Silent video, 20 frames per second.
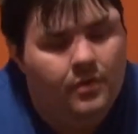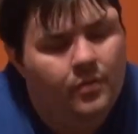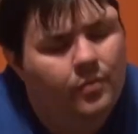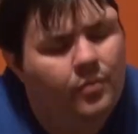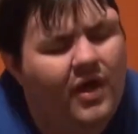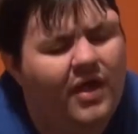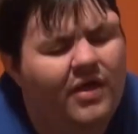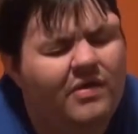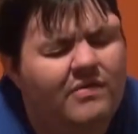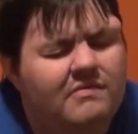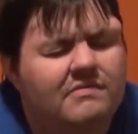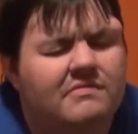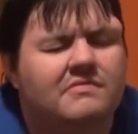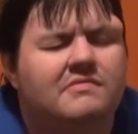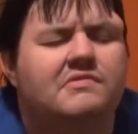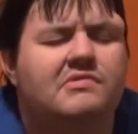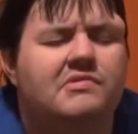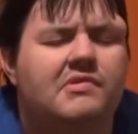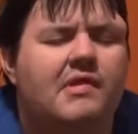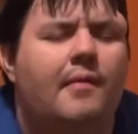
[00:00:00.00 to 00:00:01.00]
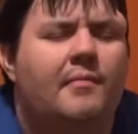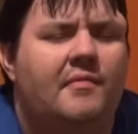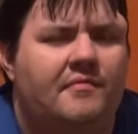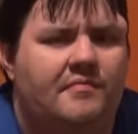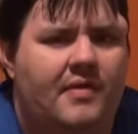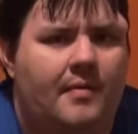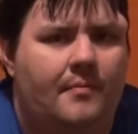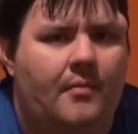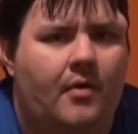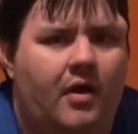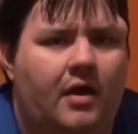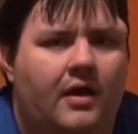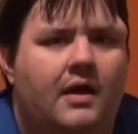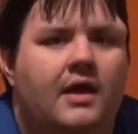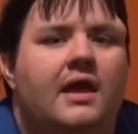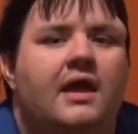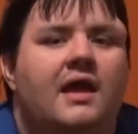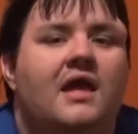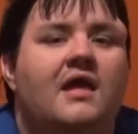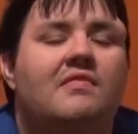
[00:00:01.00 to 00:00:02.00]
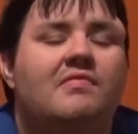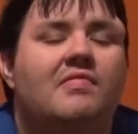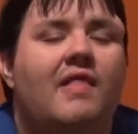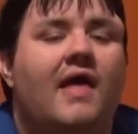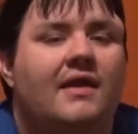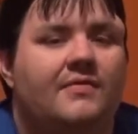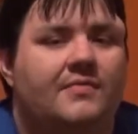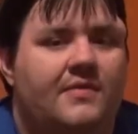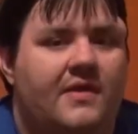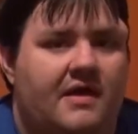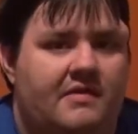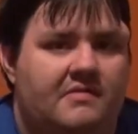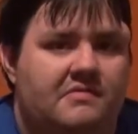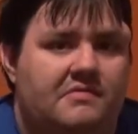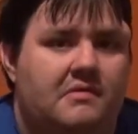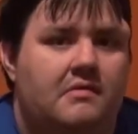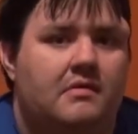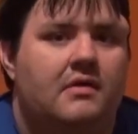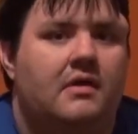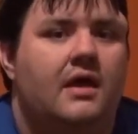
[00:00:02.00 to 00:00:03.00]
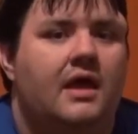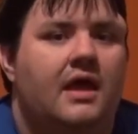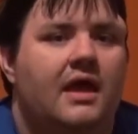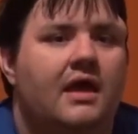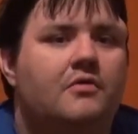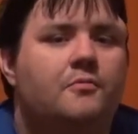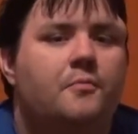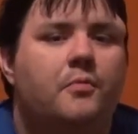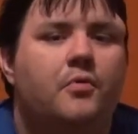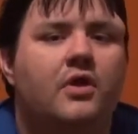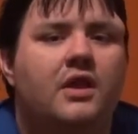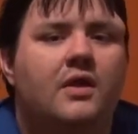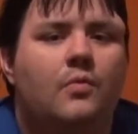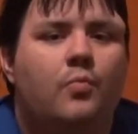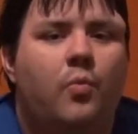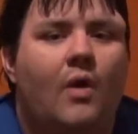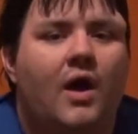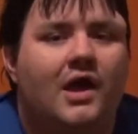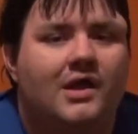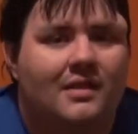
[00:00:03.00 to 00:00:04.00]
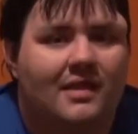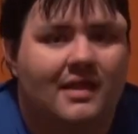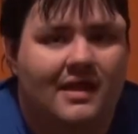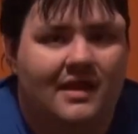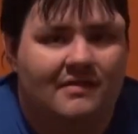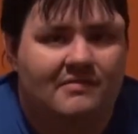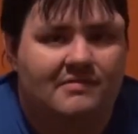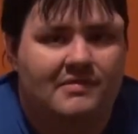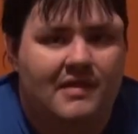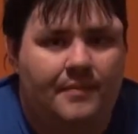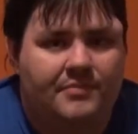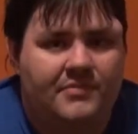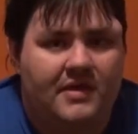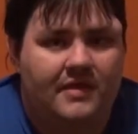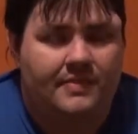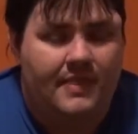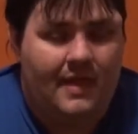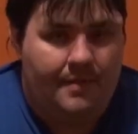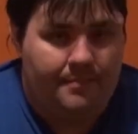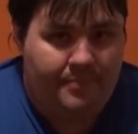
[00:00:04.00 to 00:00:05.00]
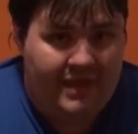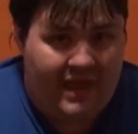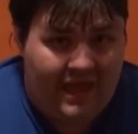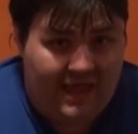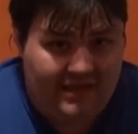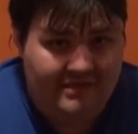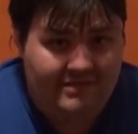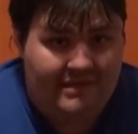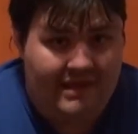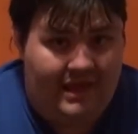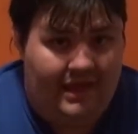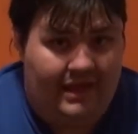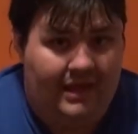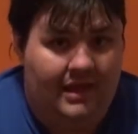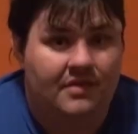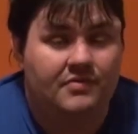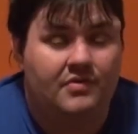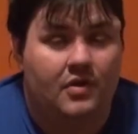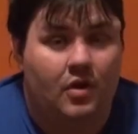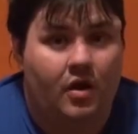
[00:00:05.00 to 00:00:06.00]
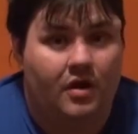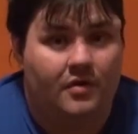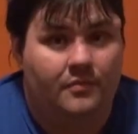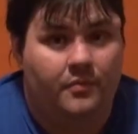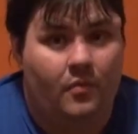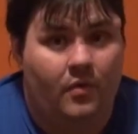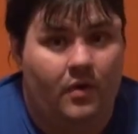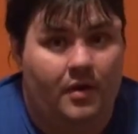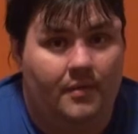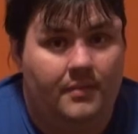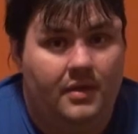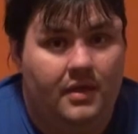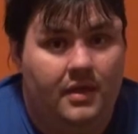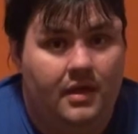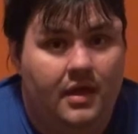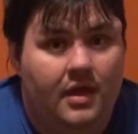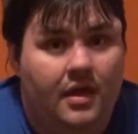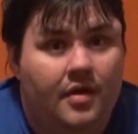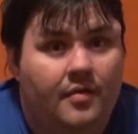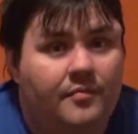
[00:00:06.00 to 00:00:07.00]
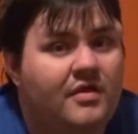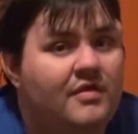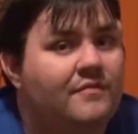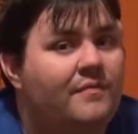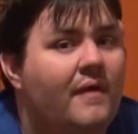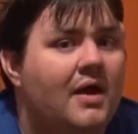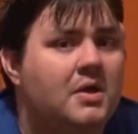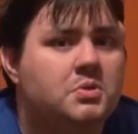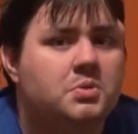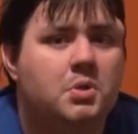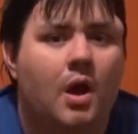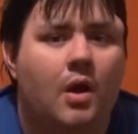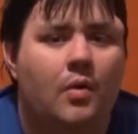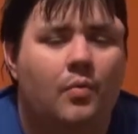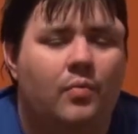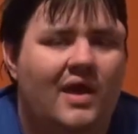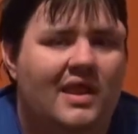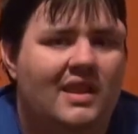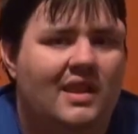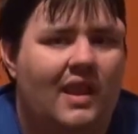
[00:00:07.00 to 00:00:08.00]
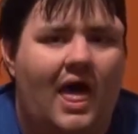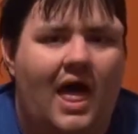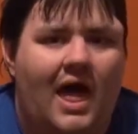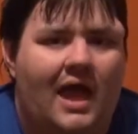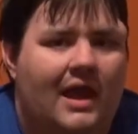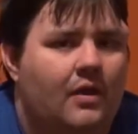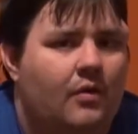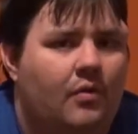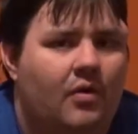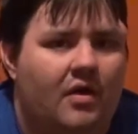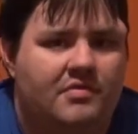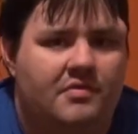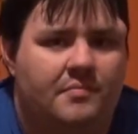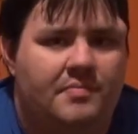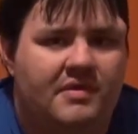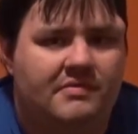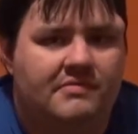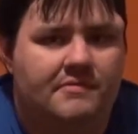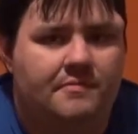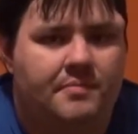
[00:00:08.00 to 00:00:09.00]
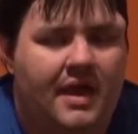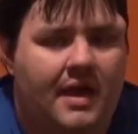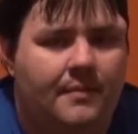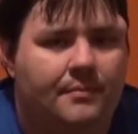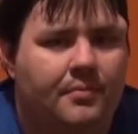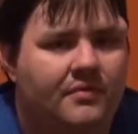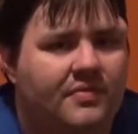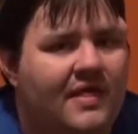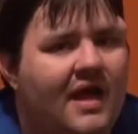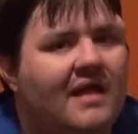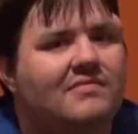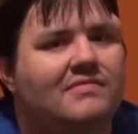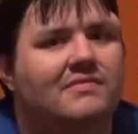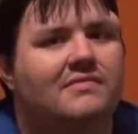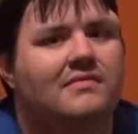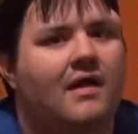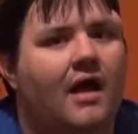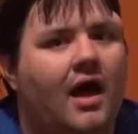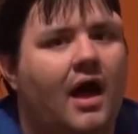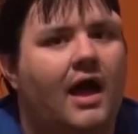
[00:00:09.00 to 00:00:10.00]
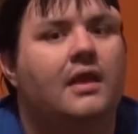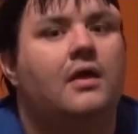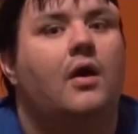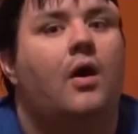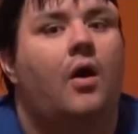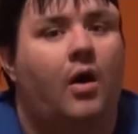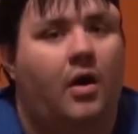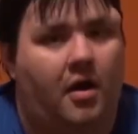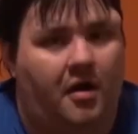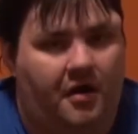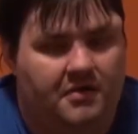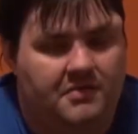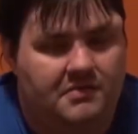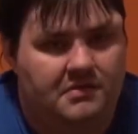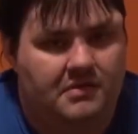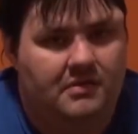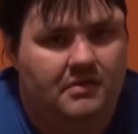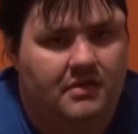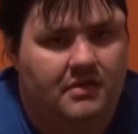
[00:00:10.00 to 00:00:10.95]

Well, some of them are. It's like this. It's pretty widely accepted that painting is an art form. But if I draw a red line across a piece of paper, that's not art.